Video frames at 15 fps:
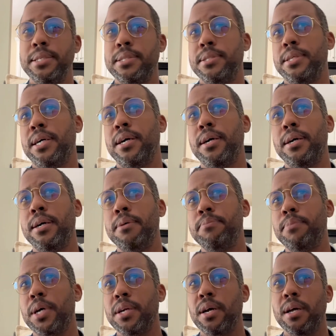
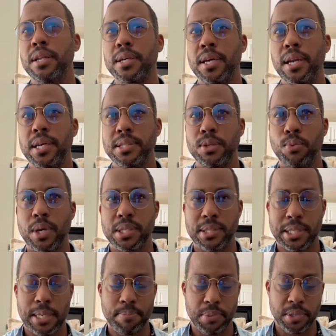on all the collected water
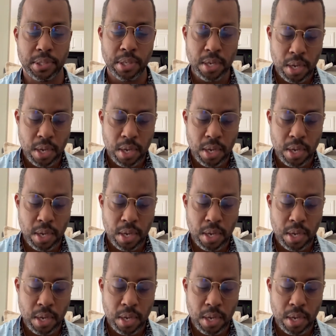samples.